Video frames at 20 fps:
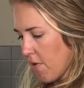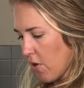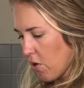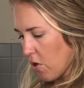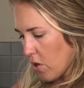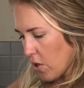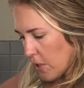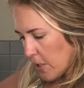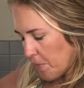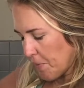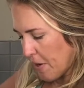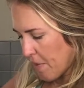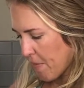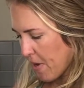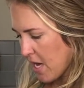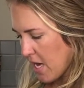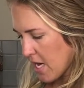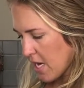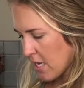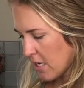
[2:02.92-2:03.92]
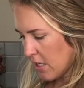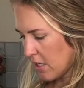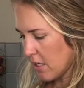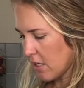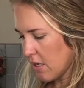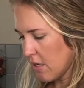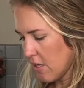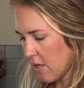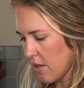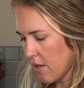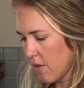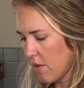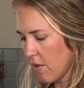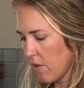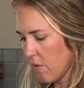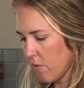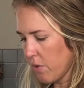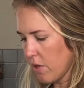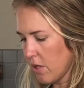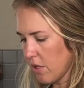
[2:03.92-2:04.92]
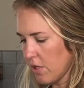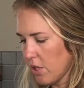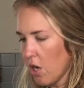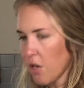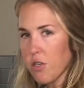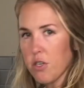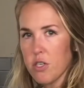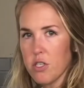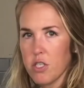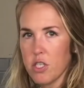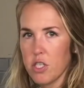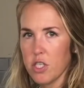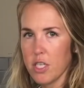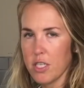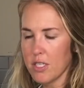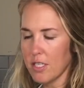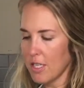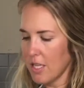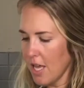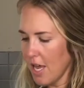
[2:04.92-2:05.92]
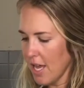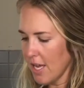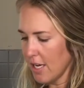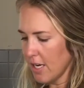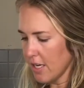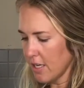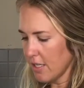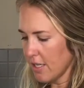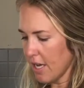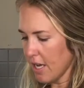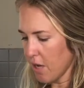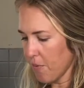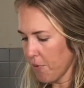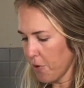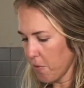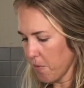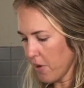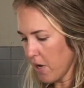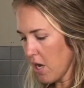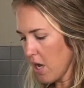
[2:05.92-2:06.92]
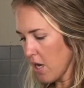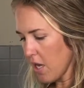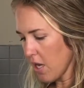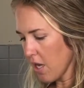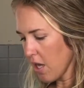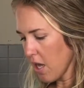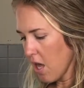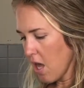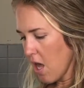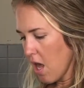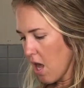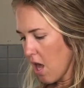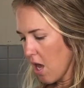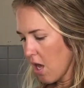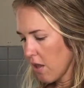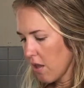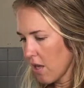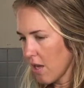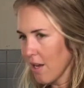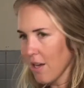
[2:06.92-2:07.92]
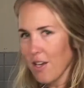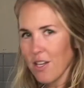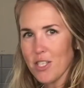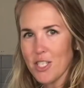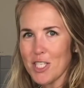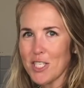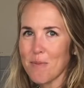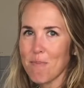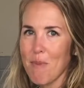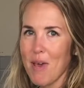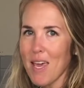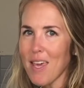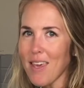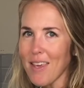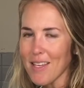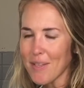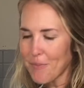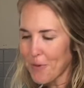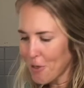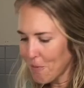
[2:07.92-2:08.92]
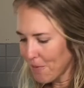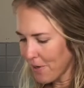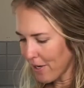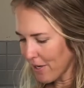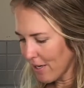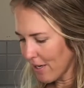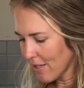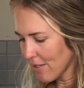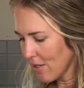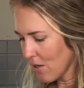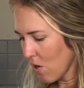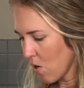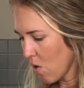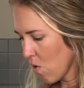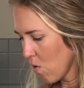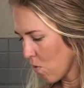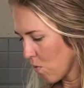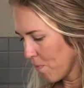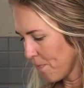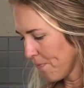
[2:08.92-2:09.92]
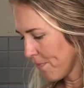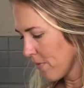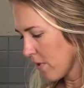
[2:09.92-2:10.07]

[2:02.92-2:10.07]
crossed my mind when the doctor suggested that he needed to take a probiotic that I could just make his probiotics at home.